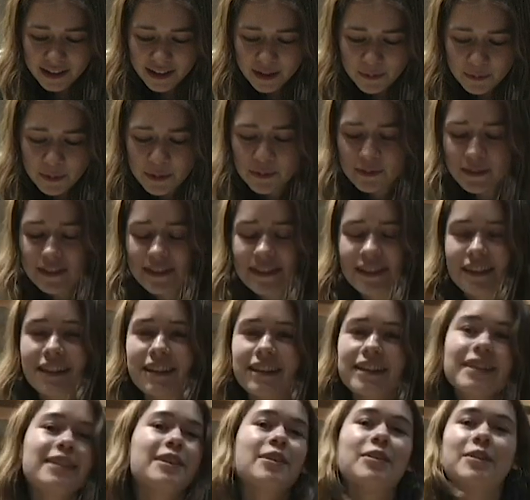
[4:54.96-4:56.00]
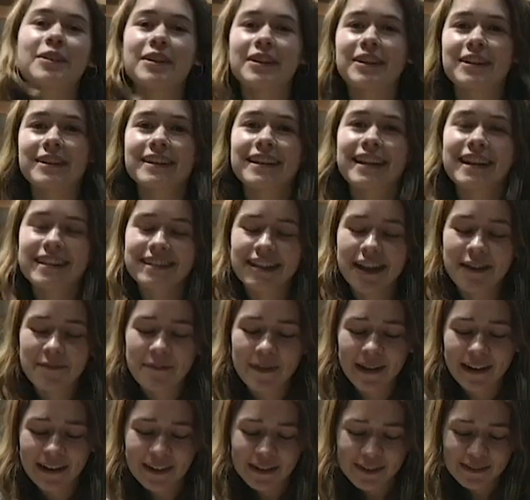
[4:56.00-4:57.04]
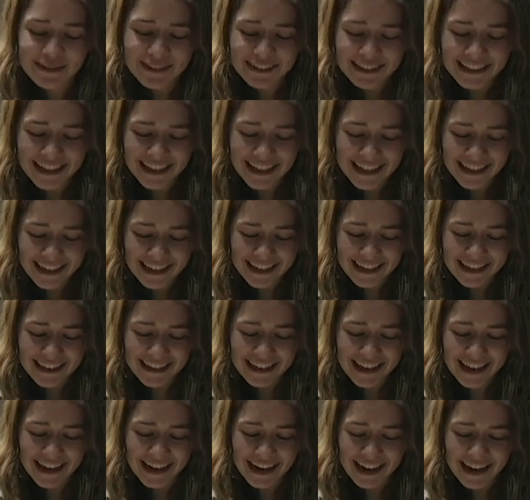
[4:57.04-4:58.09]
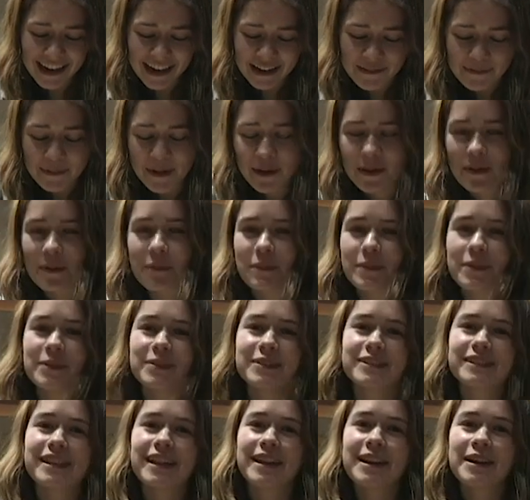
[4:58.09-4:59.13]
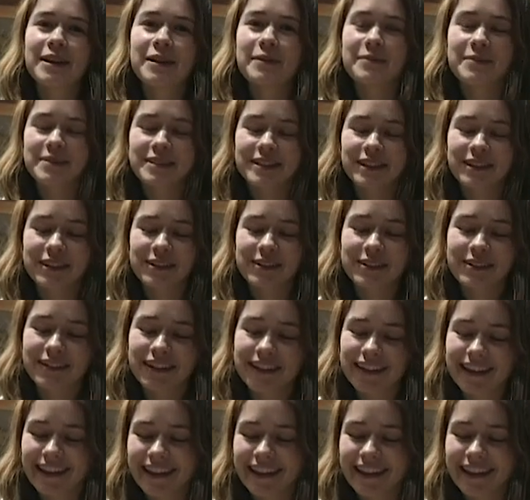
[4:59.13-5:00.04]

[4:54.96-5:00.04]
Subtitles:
well, recently yogurt, because I've been on a real kick, and I have my whole bowl set up, so